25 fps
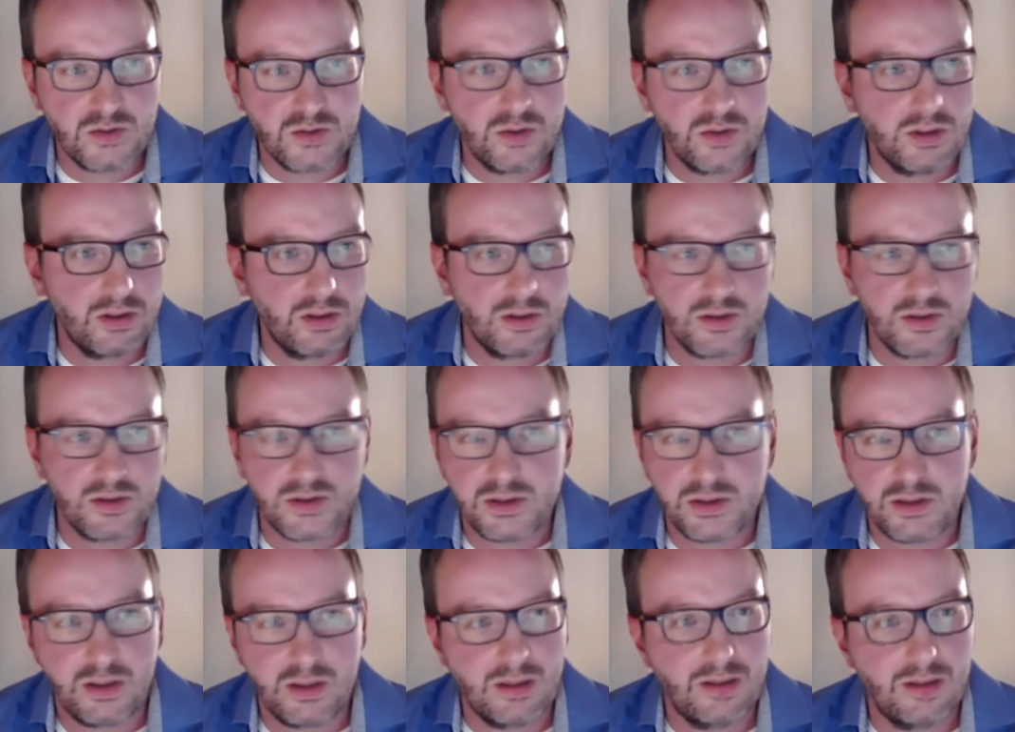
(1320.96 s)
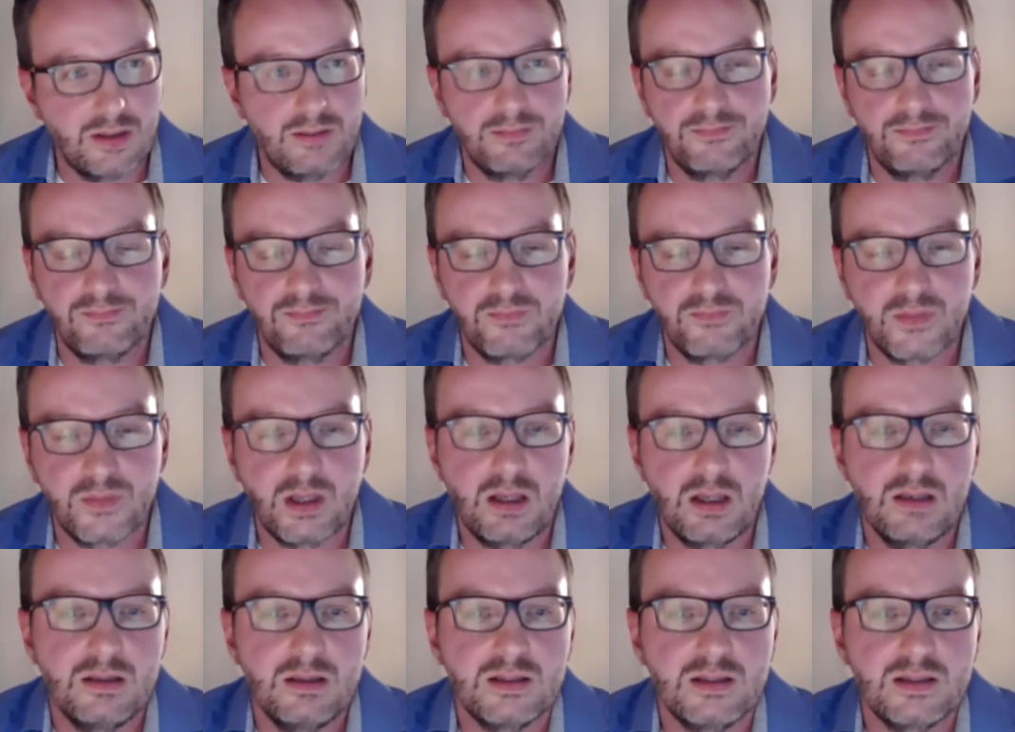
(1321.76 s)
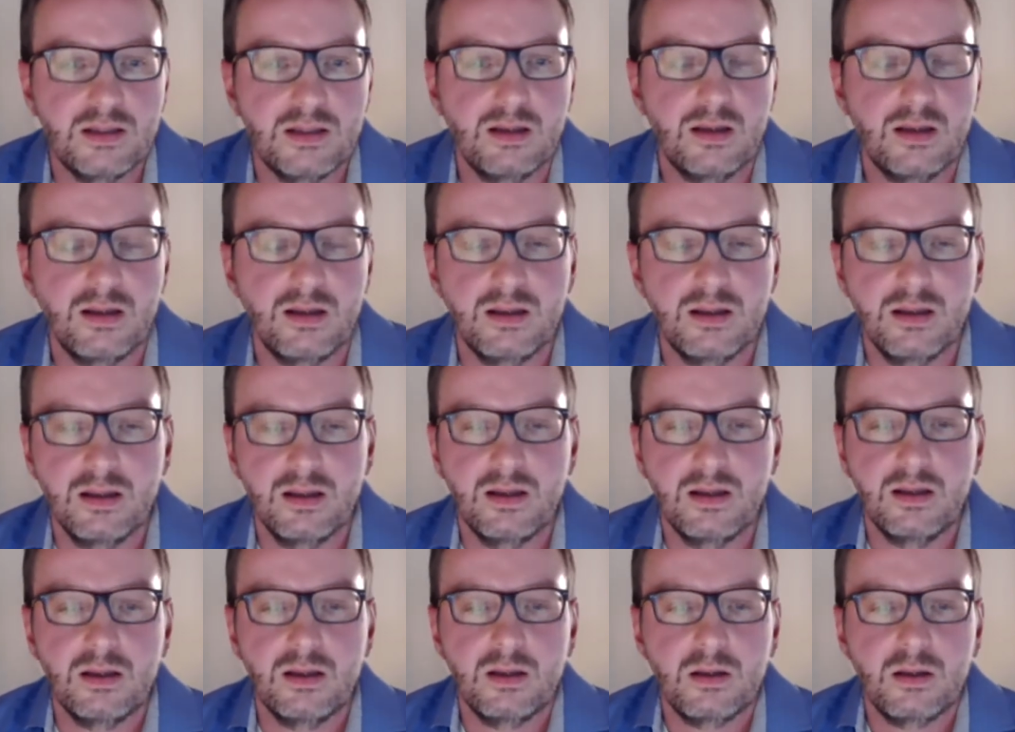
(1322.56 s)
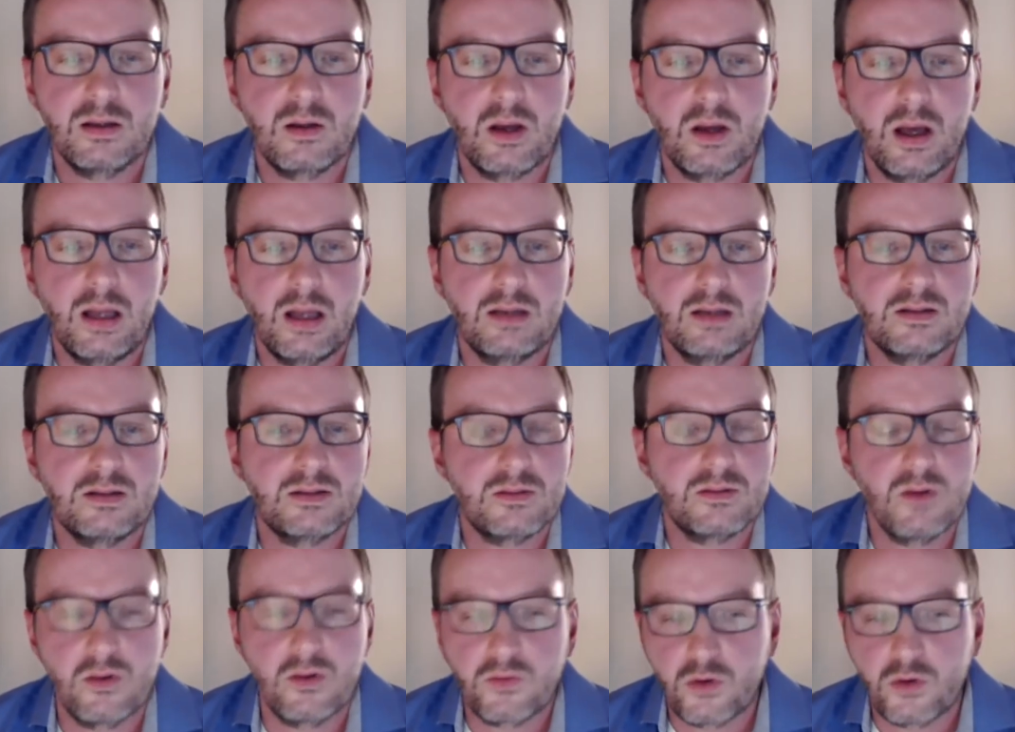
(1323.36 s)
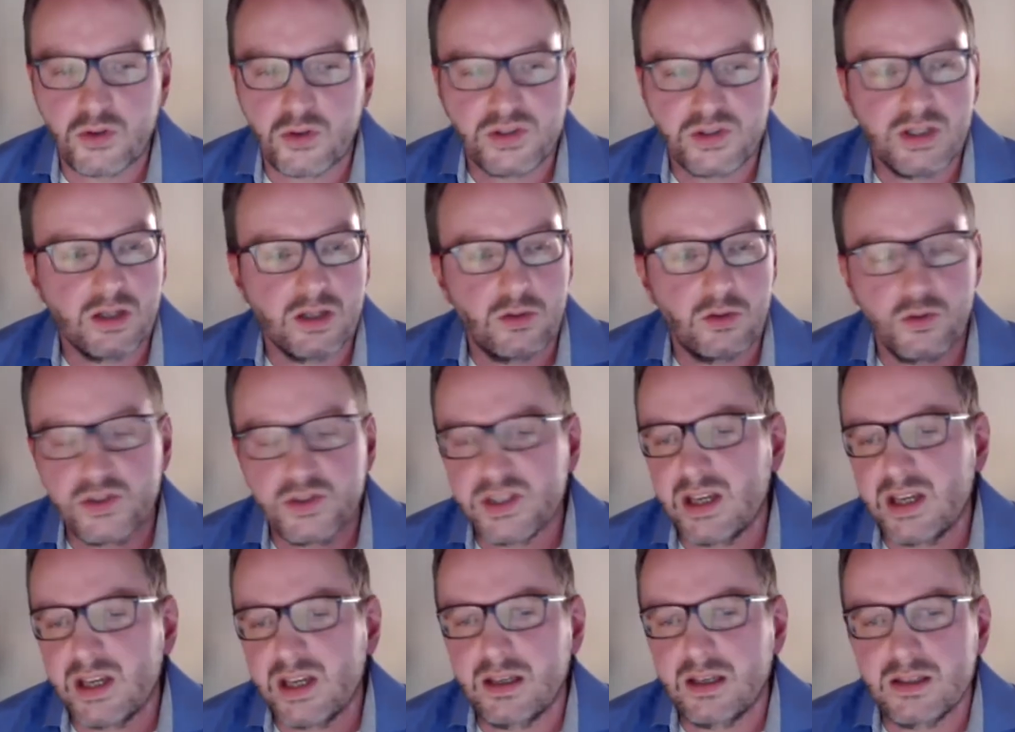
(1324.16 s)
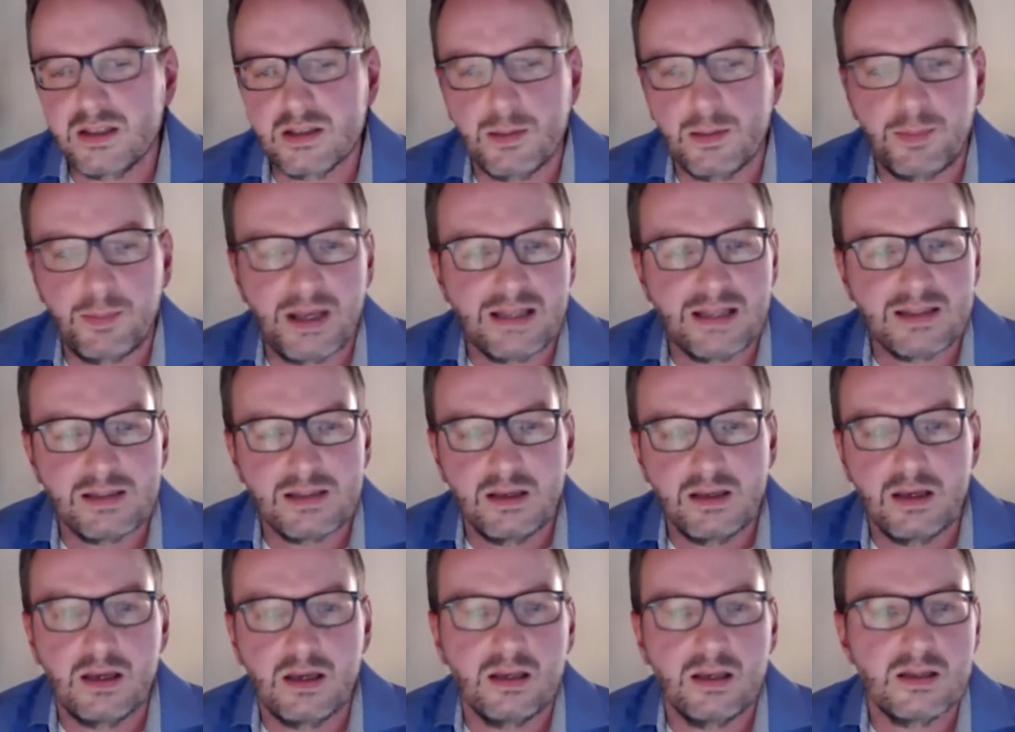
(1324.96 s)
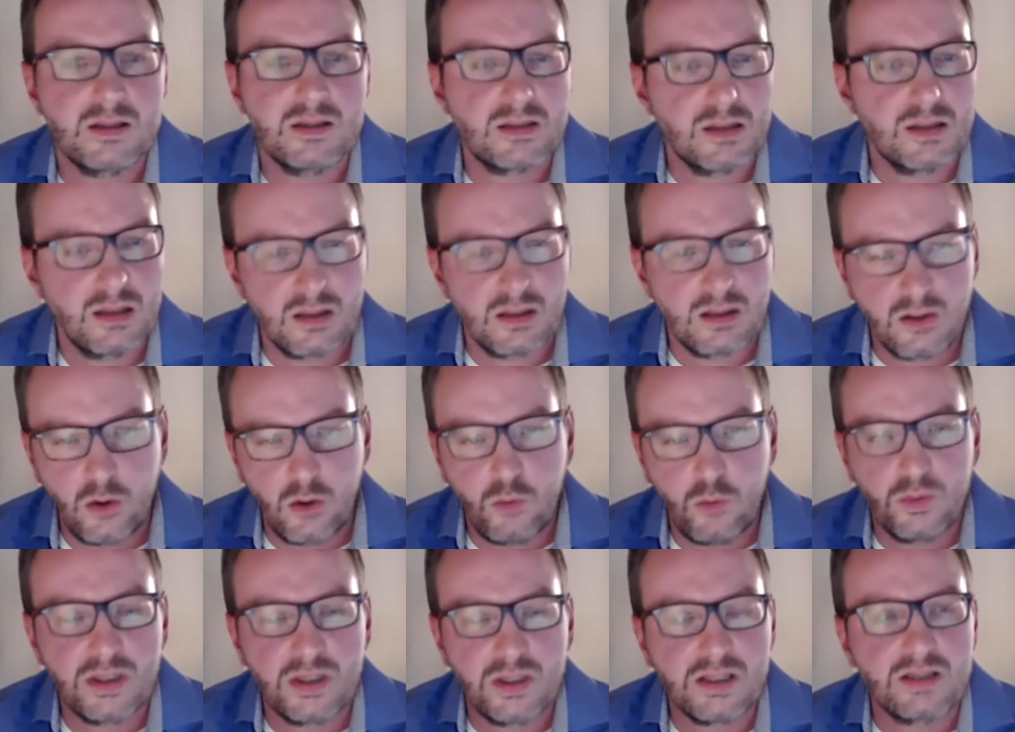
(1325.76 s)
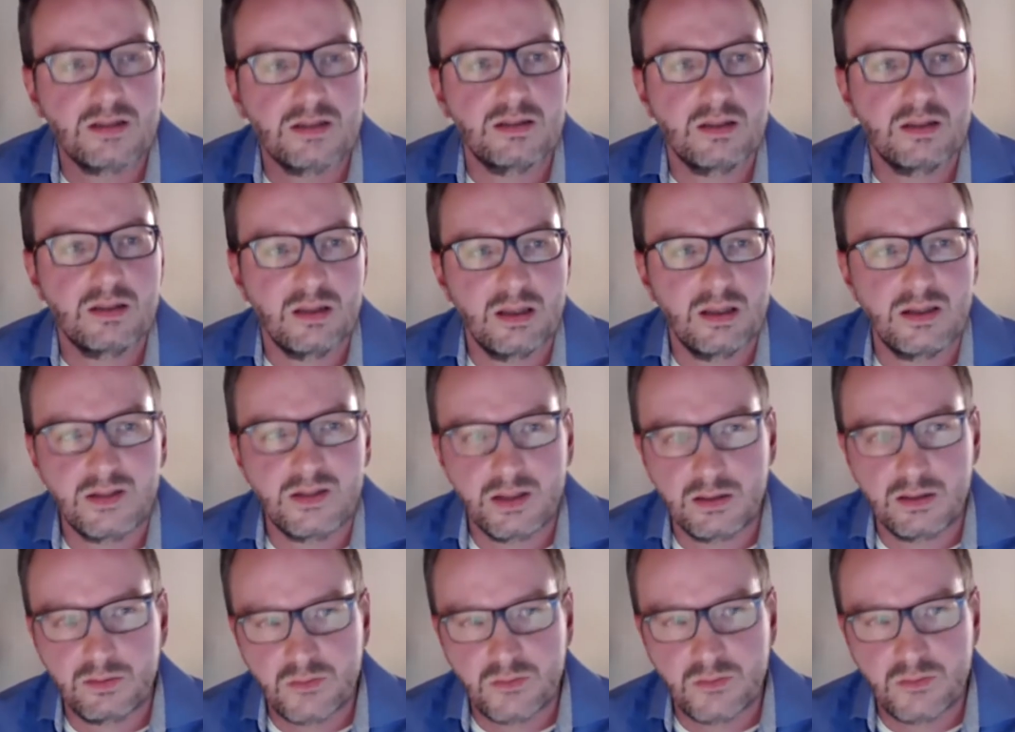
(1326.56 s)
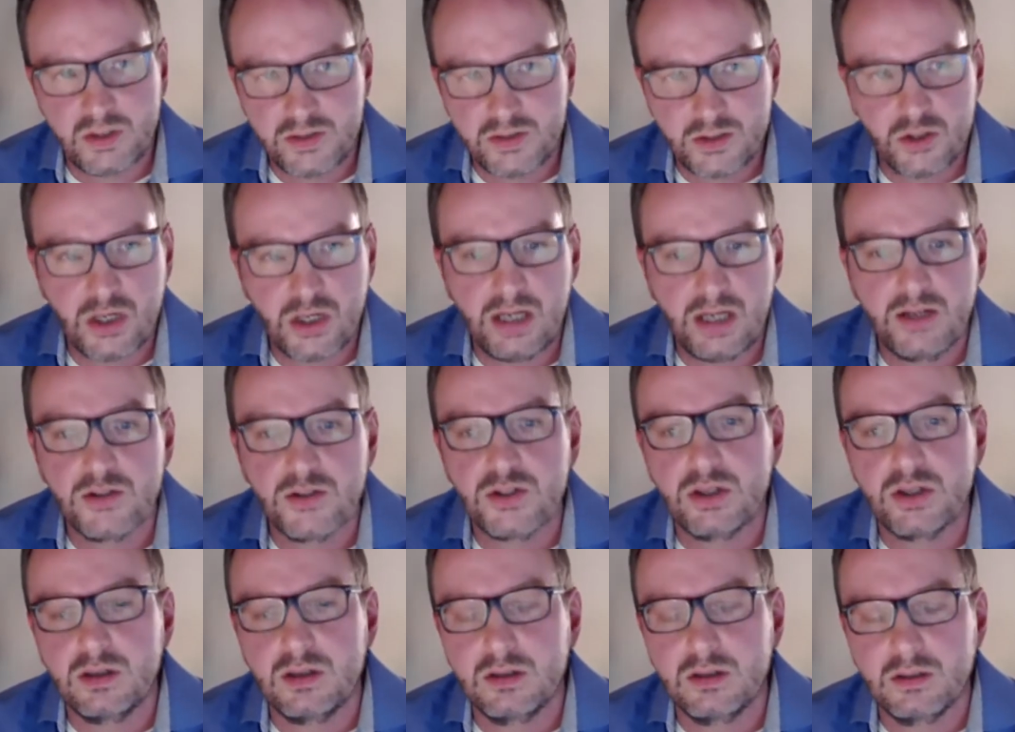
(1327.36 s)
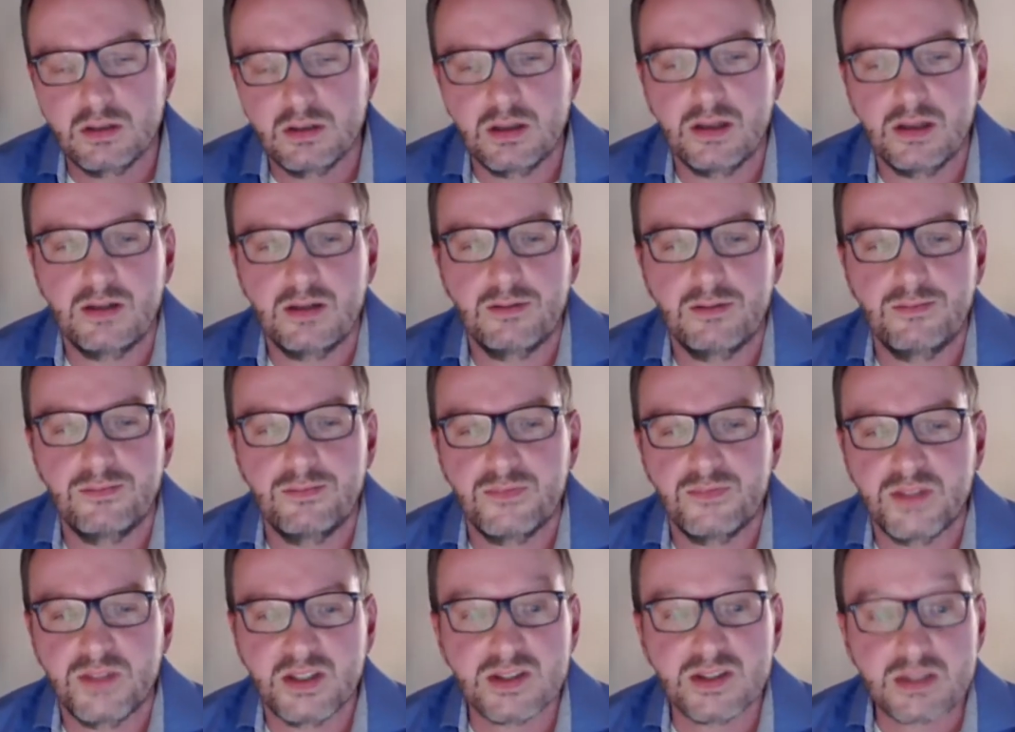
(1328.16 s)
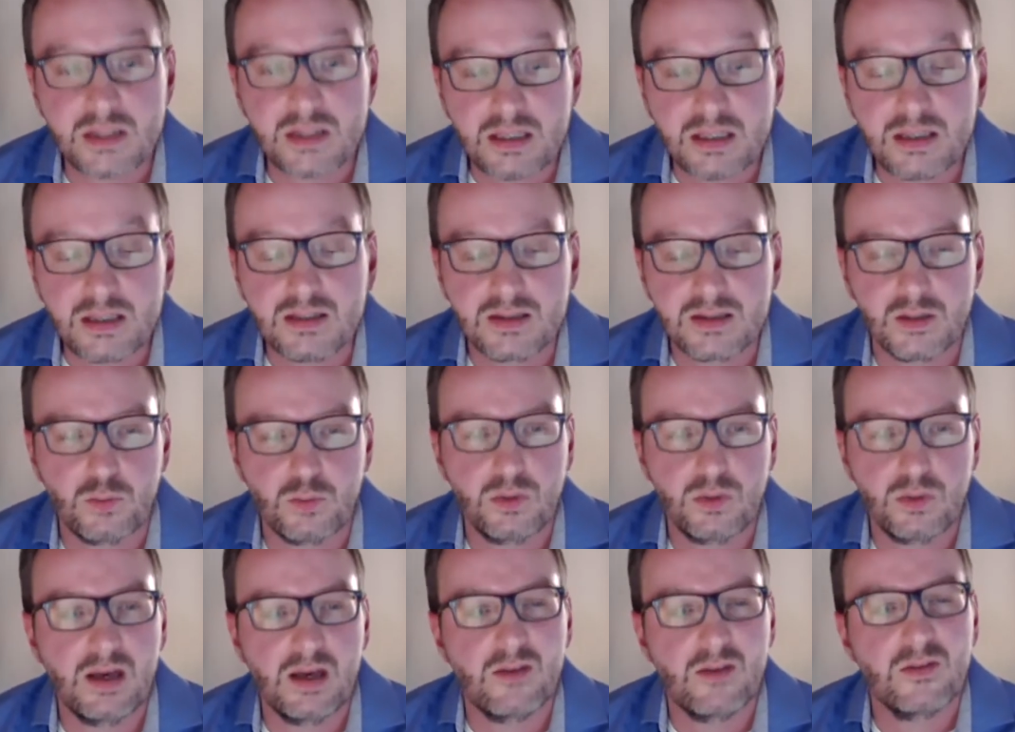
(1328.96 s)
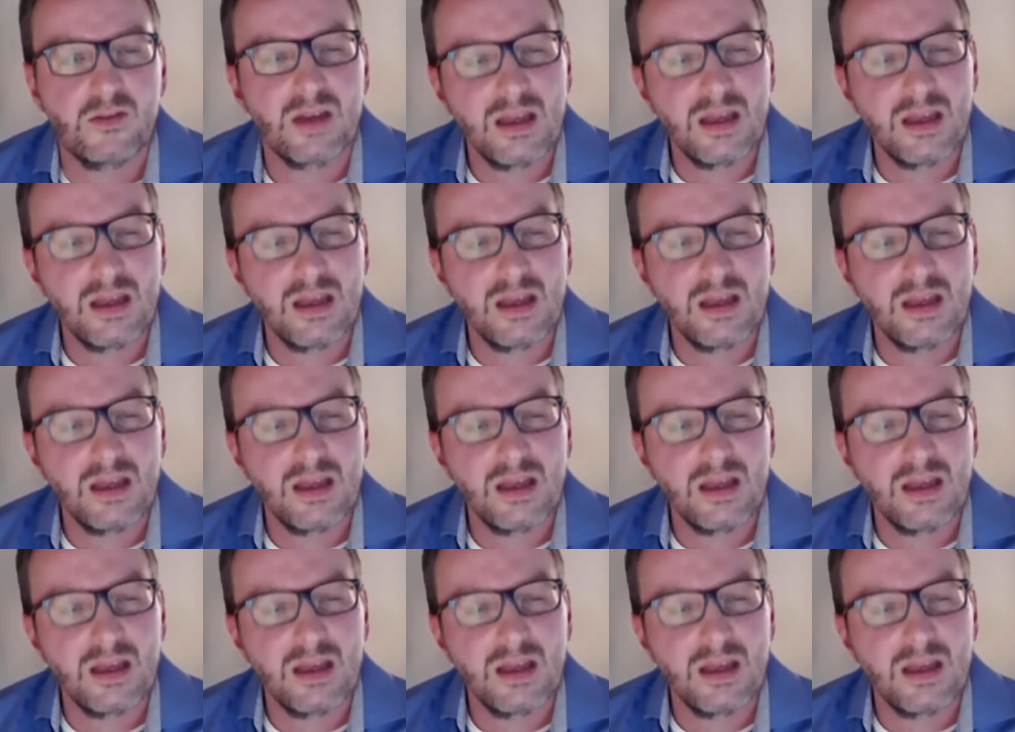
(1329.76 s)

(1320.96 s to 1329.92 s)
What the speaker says: 2 years, and of course there are good sides, there are bad sides. COVID is a challenging disease that we have.